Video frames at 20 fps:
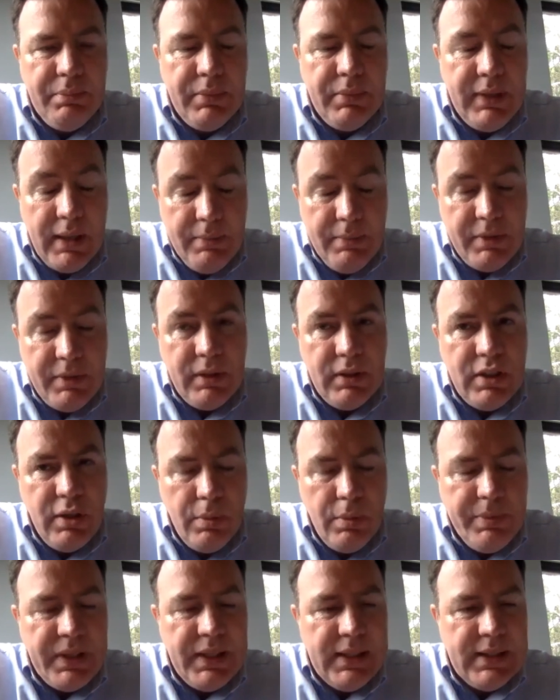chemical
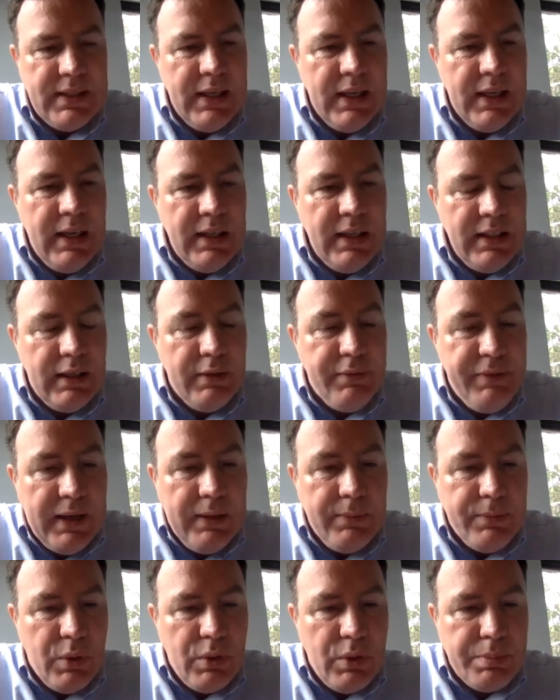companies to
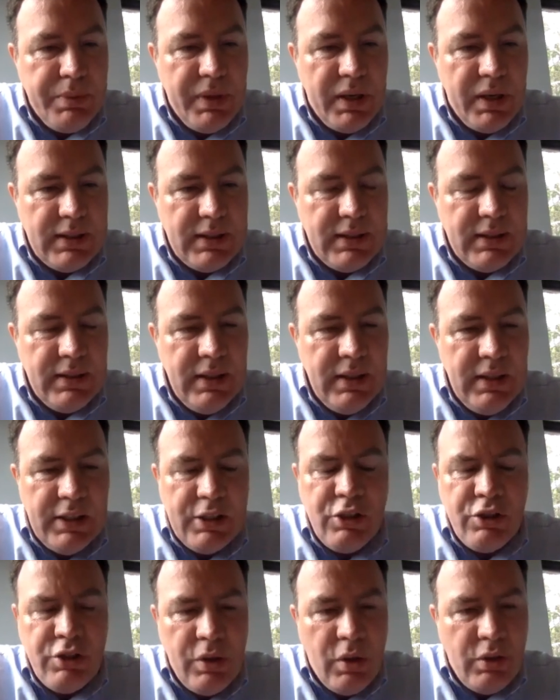develop those products.
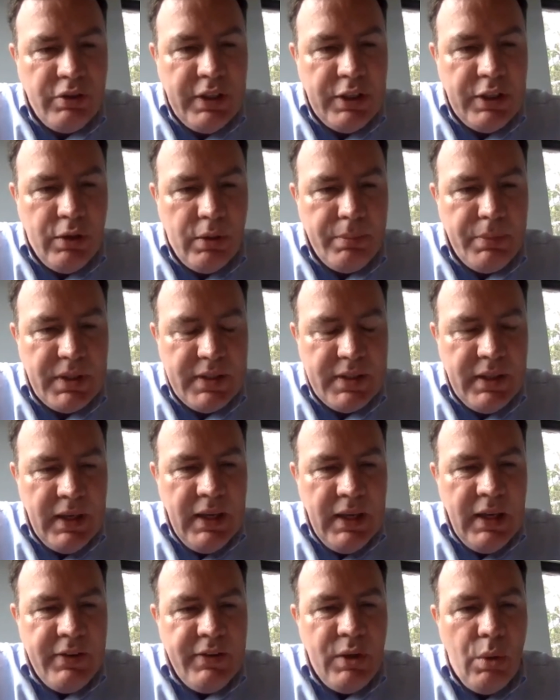Extraordinary numbers.
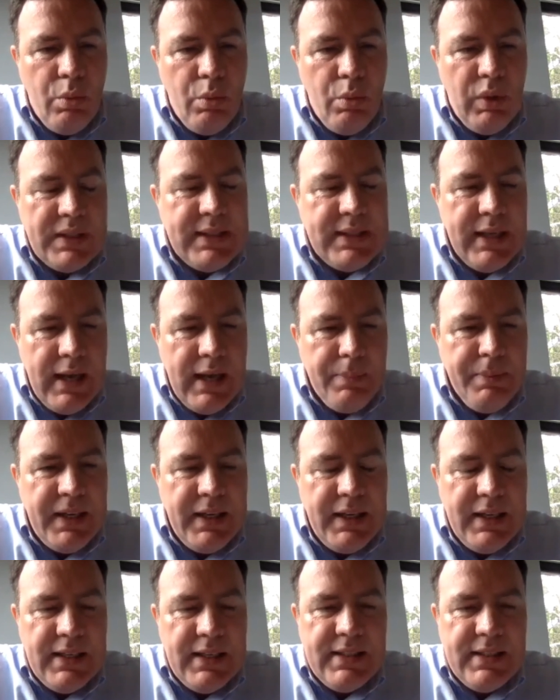So what's
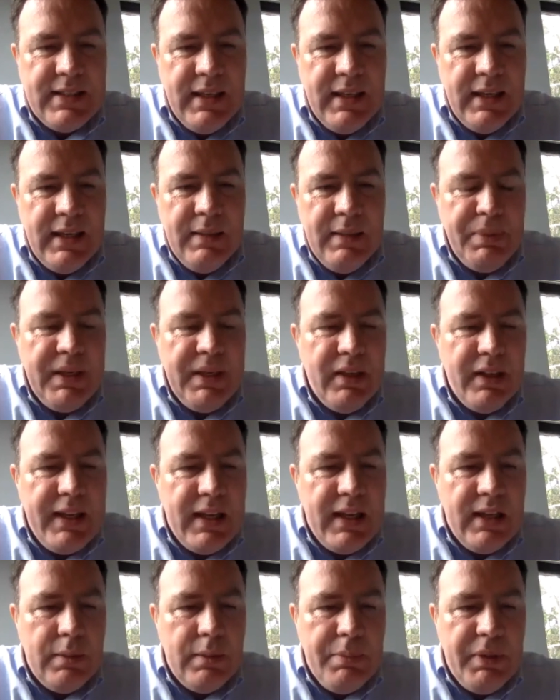happening is, a bit like
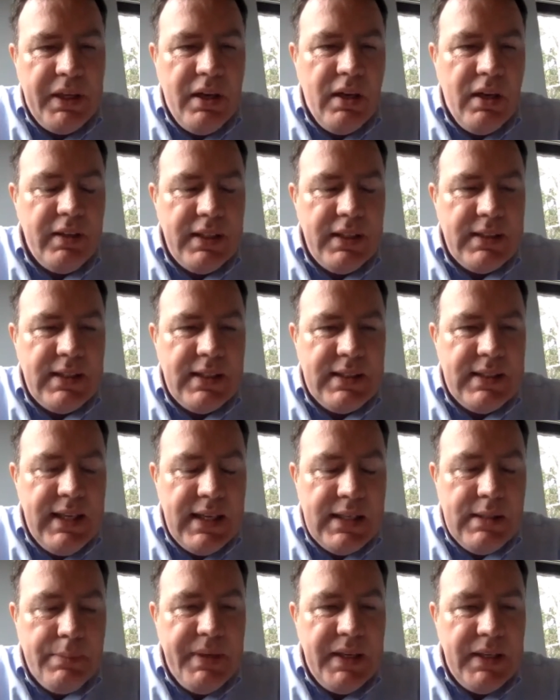antibiotics, there's
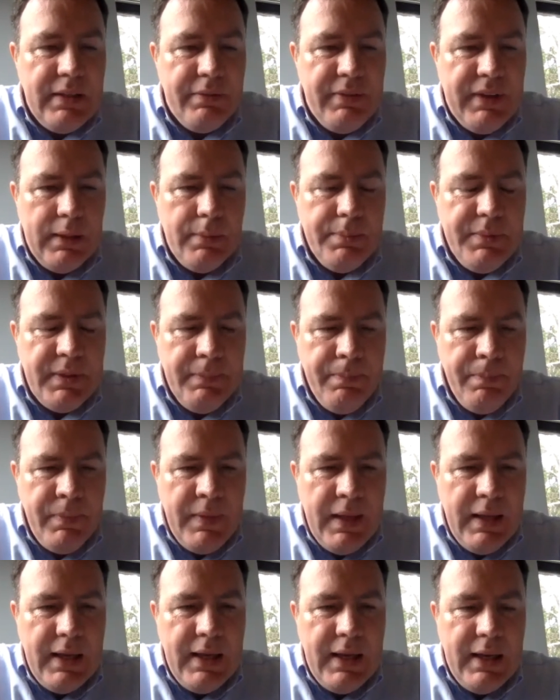less being developed.
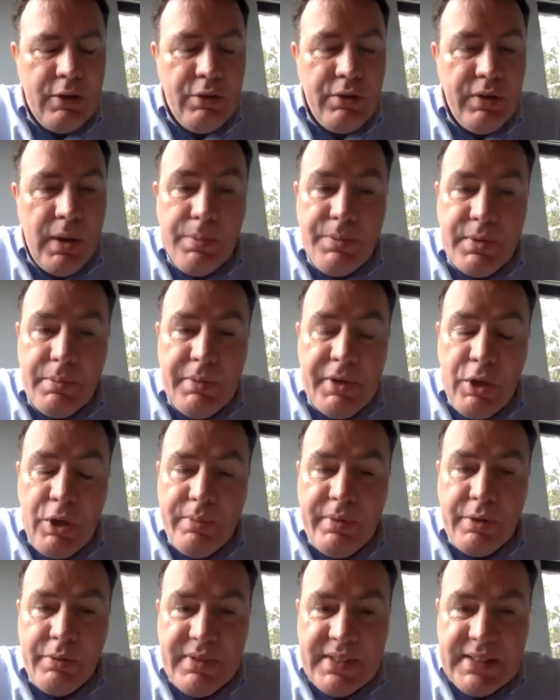Crops are
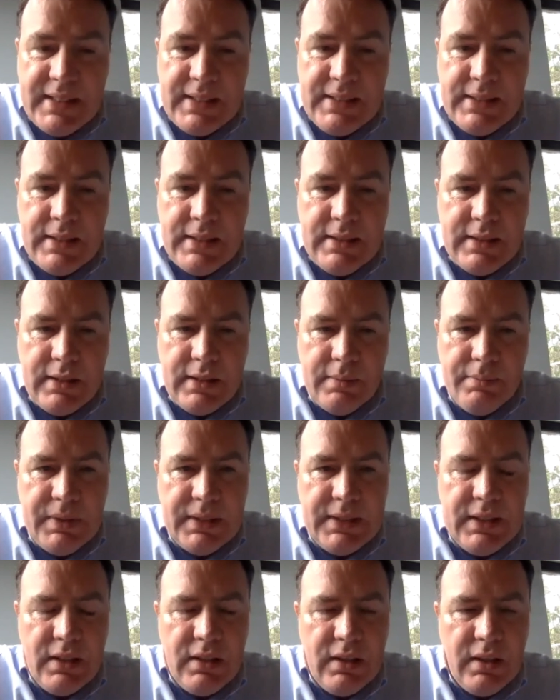becoming resistant to them. I
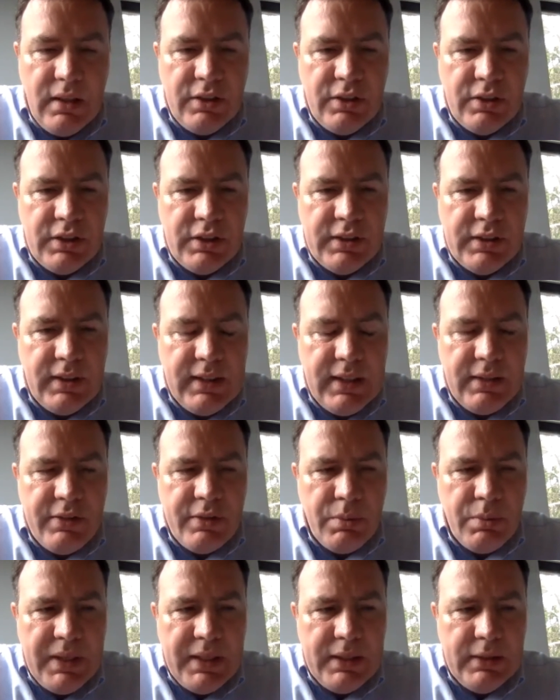think Carl touched on that
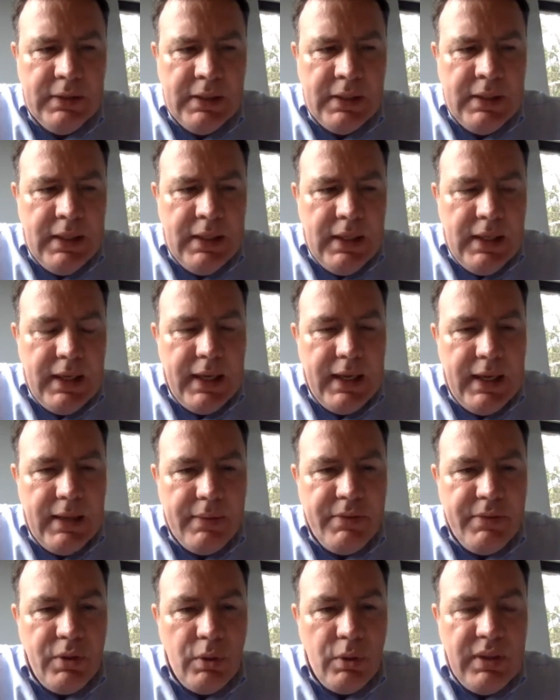as well.
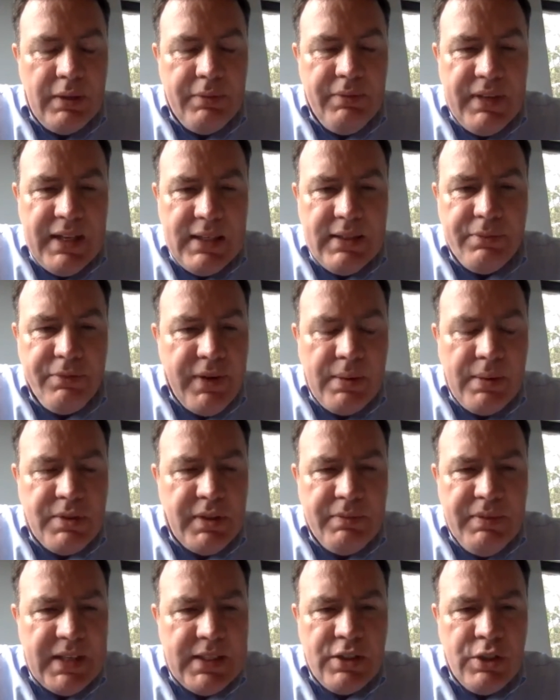So farmers
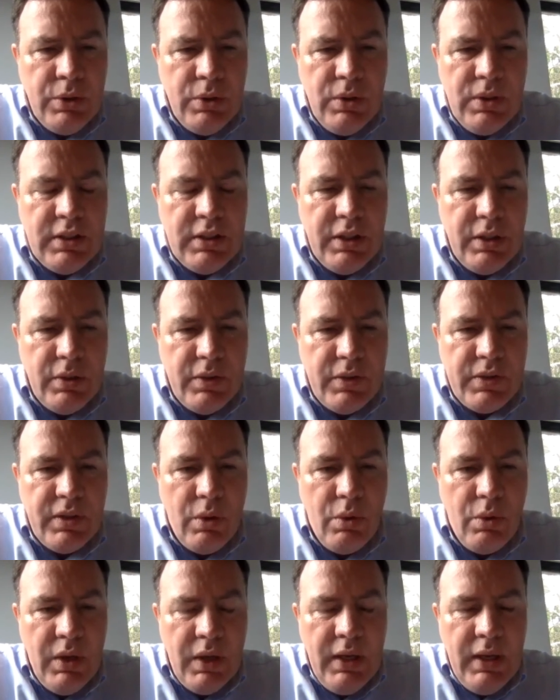have less tools to use.
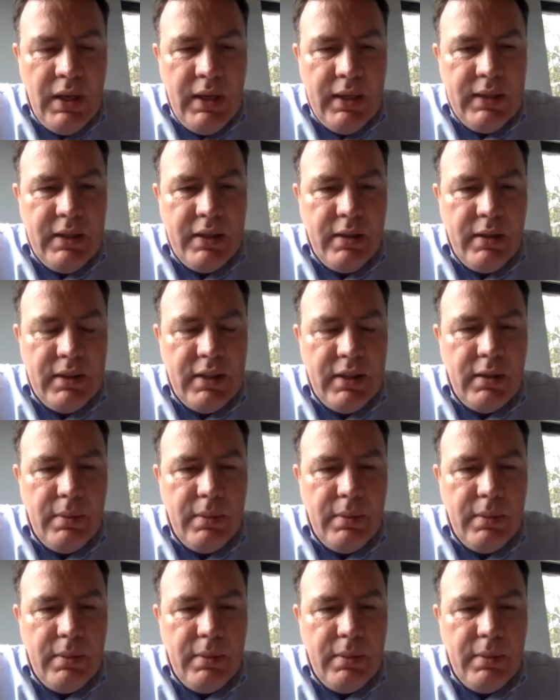So they're